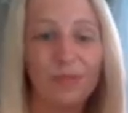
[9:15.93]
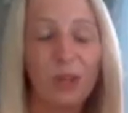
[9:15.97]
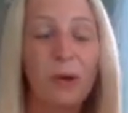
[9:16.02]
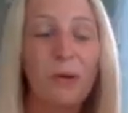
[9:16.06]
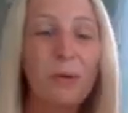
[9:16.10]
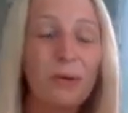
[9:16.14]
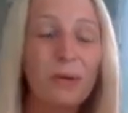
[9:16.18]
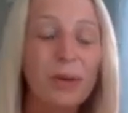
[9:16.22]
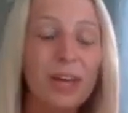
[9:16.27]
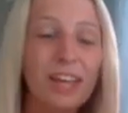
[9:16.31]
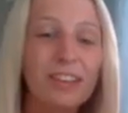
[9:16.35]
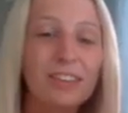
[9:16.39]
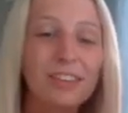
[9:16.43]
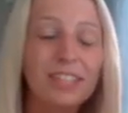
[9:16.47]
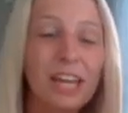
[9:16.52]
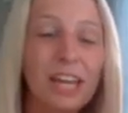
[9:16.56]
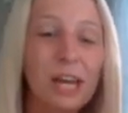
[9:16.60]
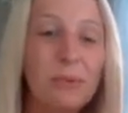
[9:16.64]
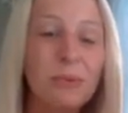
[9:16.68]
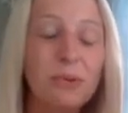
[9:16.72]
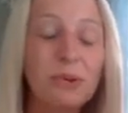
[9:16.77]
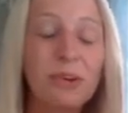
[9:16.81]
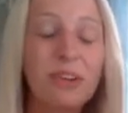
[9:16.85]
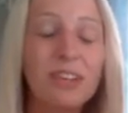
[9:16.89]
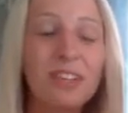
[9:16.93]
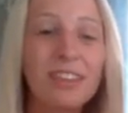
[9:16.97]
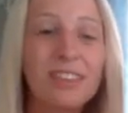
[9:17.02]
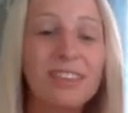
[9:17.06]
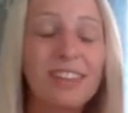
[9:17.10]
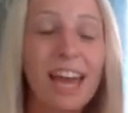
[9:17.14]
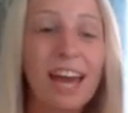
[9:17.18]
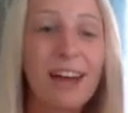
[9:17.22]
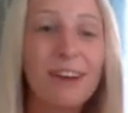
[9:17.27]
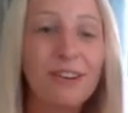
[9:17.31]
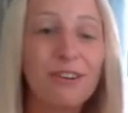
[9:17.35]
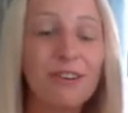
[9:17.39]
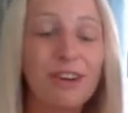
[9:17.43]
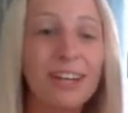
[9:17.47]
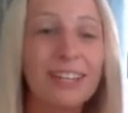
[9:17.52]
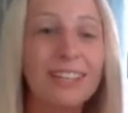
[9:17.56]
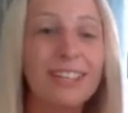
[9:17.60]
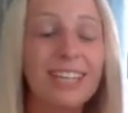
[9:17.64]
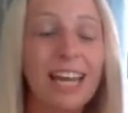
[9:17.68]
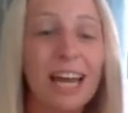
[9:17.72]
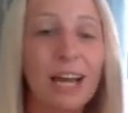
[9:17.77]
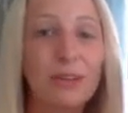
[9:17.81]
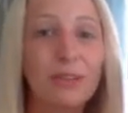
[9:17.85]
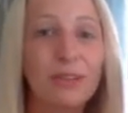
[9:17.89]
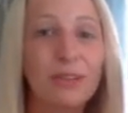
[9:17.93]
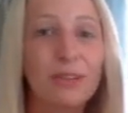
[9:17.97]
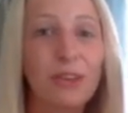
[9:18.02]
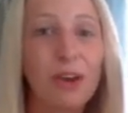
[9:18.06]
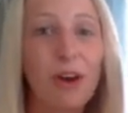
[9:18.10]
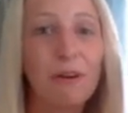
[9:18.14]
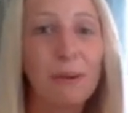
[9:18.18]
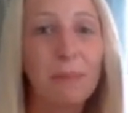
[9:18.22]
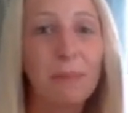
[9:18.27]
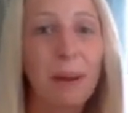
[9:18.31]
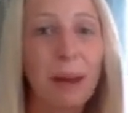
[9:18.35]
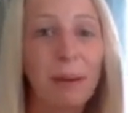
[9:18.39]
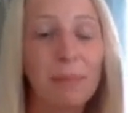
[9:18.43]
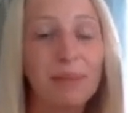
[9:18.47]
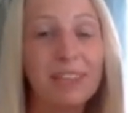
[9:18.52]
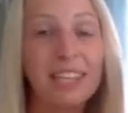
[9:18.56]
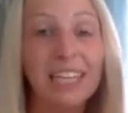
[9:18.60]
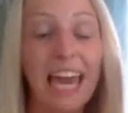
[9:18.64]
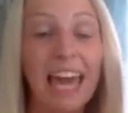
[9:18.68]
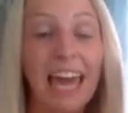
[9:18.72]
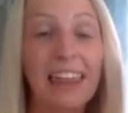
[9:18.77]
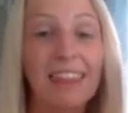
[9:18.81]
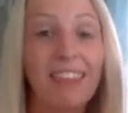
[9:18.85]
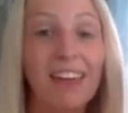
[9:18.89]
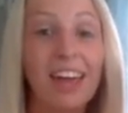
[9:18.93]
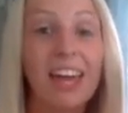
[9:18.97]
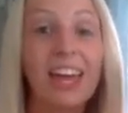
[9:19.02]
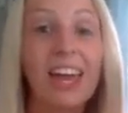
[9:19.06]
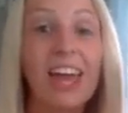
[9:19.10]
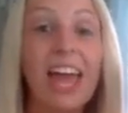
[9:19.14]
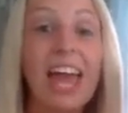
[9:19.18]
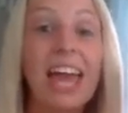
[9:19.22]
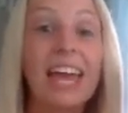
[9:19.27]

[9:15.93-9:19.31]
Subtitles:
Okay, so now we're going to start creating our story map together.